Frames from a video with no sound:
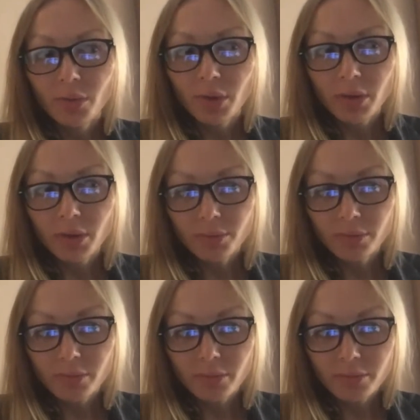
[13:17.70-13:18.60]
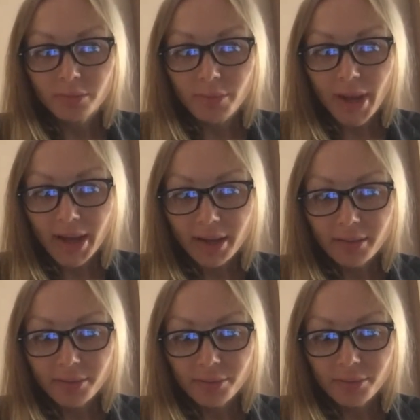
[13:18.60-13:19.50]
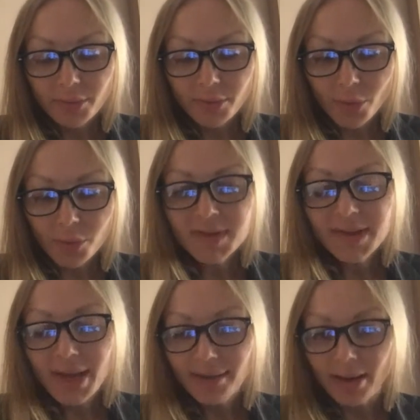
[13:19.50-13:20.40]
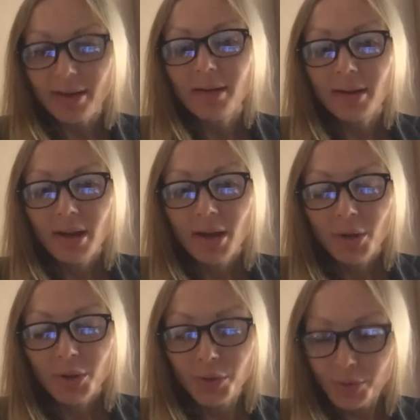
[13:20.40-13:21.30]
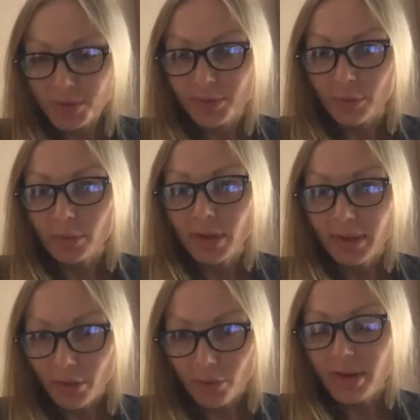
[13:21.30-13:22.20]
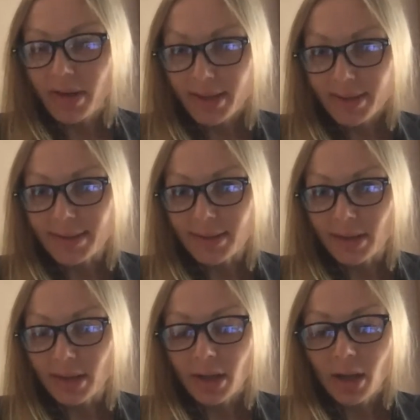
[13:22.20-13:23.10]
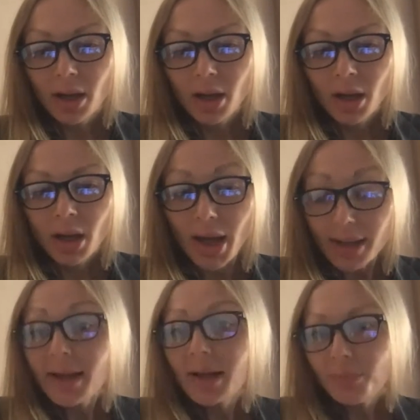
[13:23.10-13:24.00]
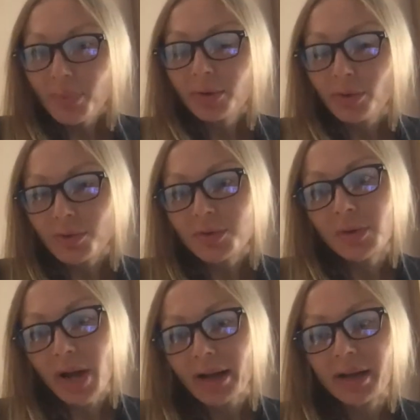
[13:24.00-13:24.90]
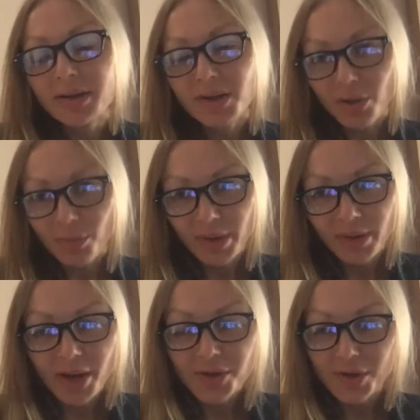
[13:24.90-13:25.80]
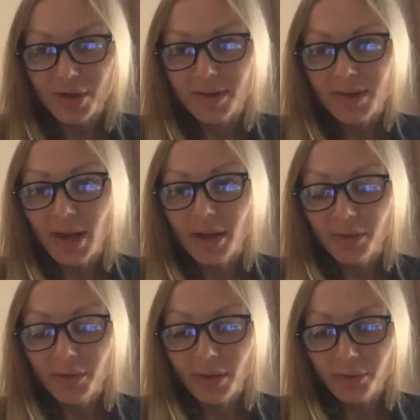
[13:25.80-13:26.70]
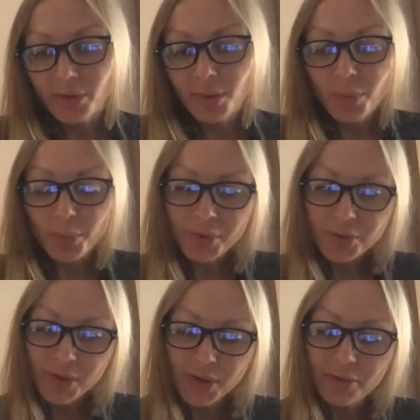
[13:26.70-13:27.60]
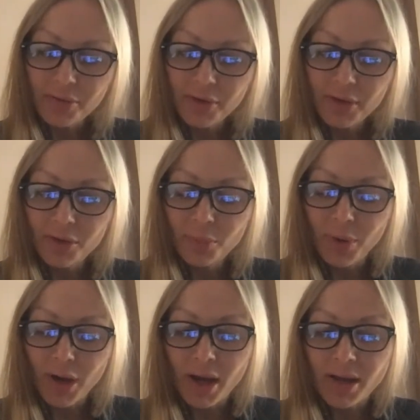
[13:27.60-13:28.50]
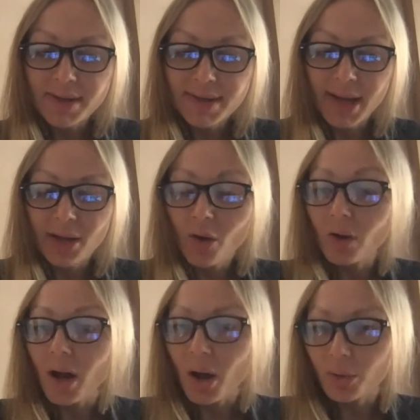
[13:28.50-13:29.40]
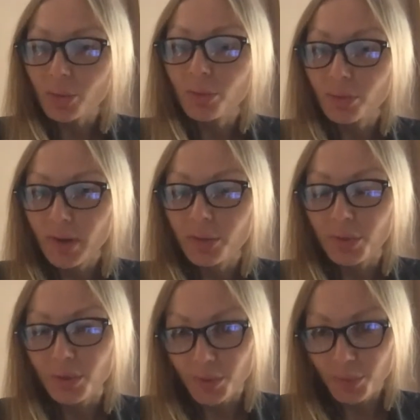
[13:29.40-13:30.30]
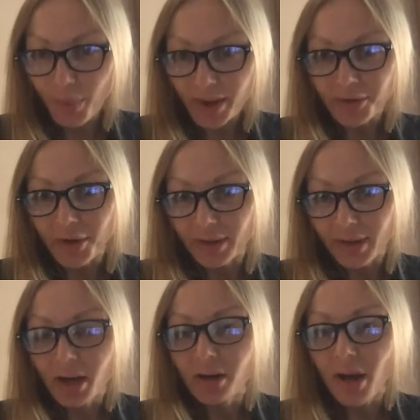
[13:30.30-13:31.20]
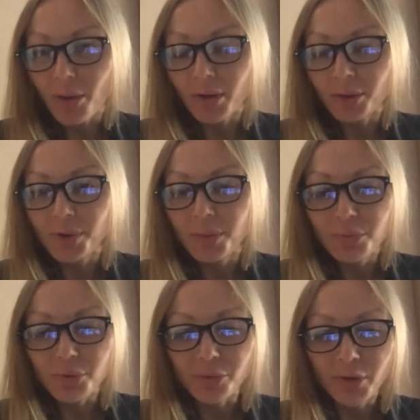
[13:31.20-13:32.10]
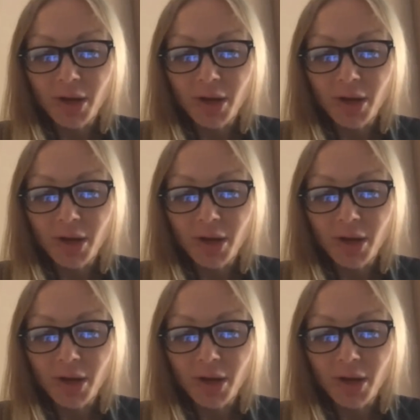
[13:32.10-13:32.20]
uh, make those data useful that are already existing and then build also guidelines, recommendations, and, and really perpetuate the field by saying, oh, how can we do it better and can, mm-hmm. how can we improve?